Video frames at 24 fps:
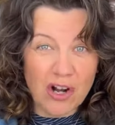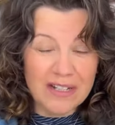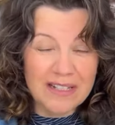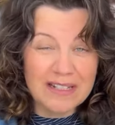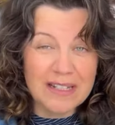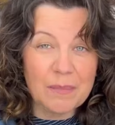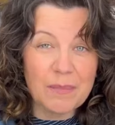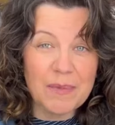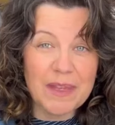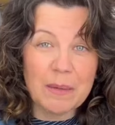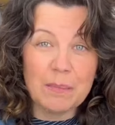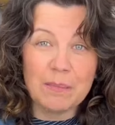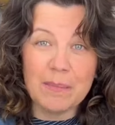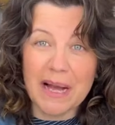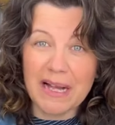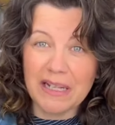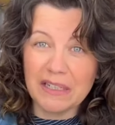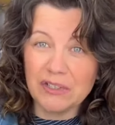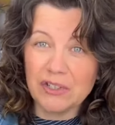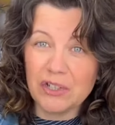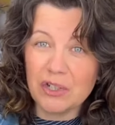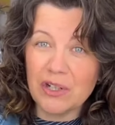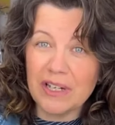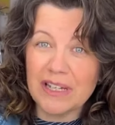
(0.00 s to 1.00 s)
Something
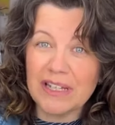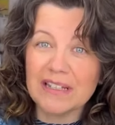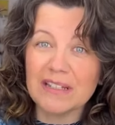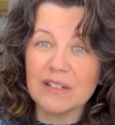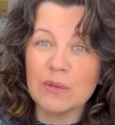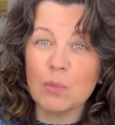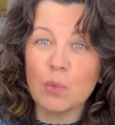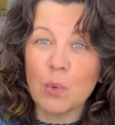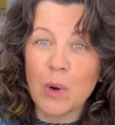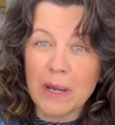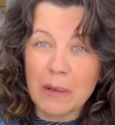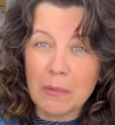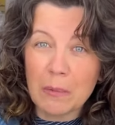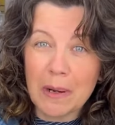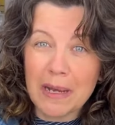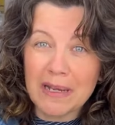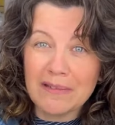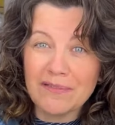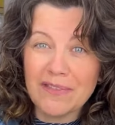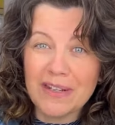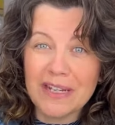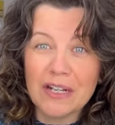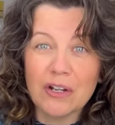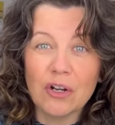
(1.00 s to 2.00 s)
milder is white wine
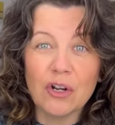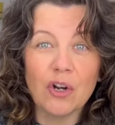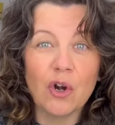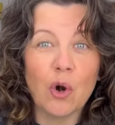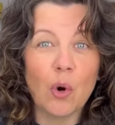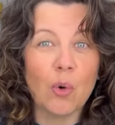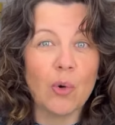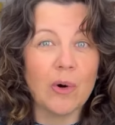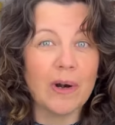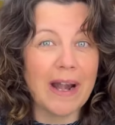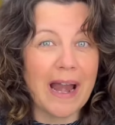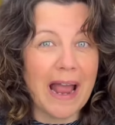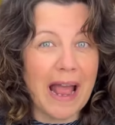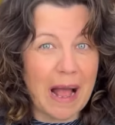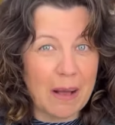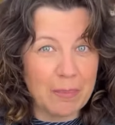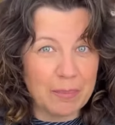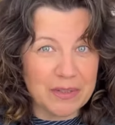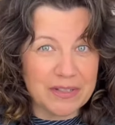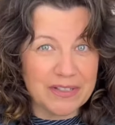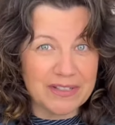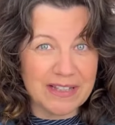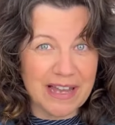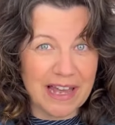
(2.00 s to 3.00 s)
vinegar or apple
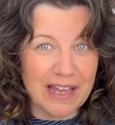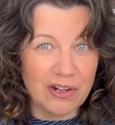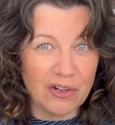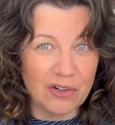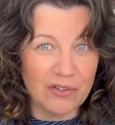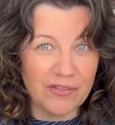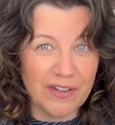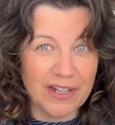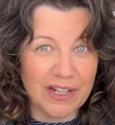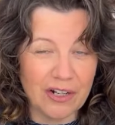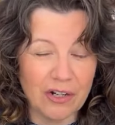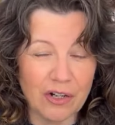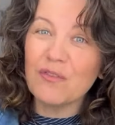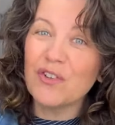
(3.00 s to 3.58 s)
cider vinegar.